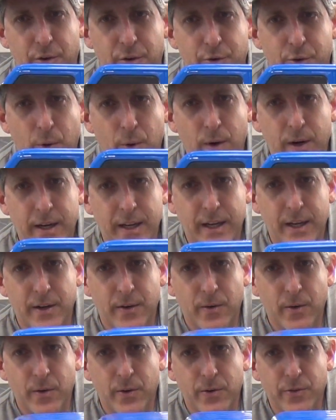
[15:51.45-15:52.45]
door
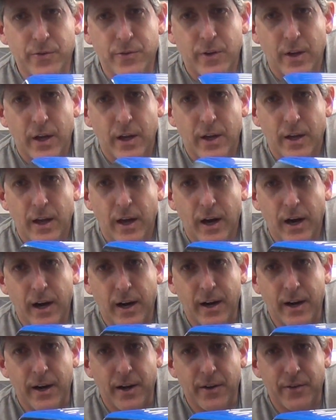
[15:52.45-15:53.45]
handles,
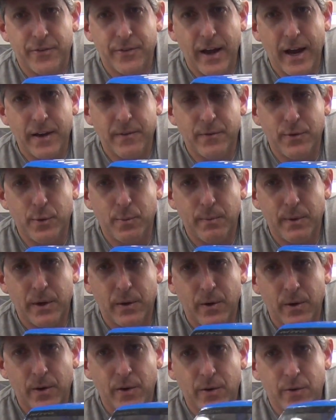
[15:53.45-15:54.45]
side view
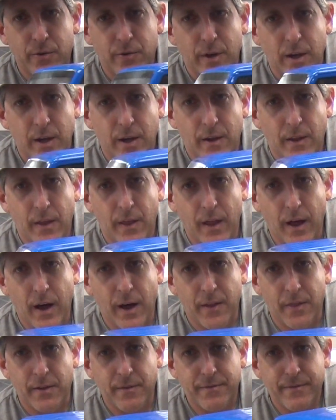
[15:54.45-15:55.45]
mirrors,
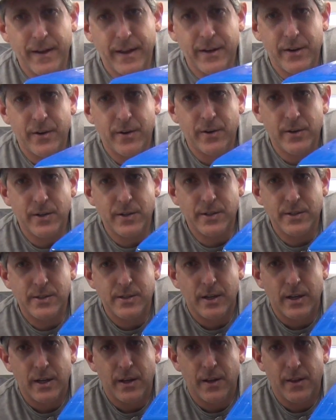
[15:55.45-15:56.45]
the fenders,
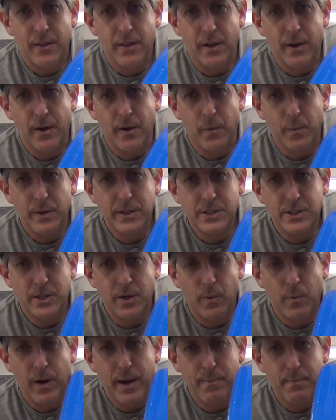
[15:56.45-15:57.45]
the
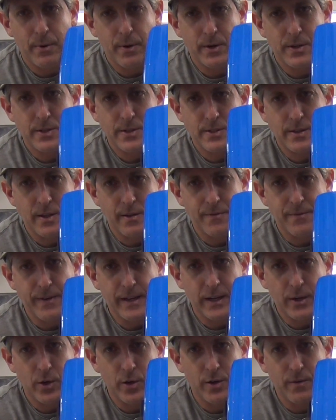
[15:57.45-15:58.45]
windshield wipers, the
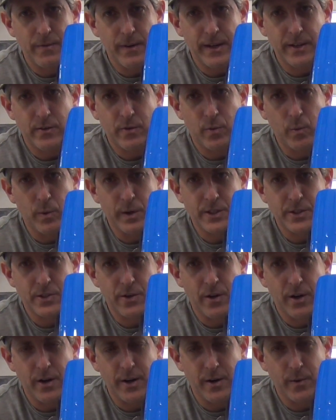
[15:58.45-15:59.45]
fake hood vents,
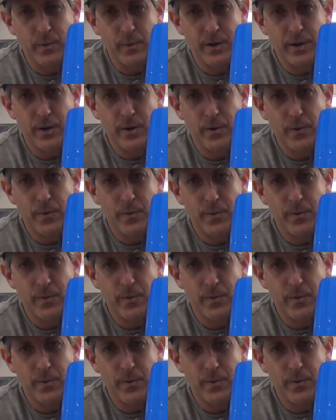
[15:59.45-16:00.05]
which on a real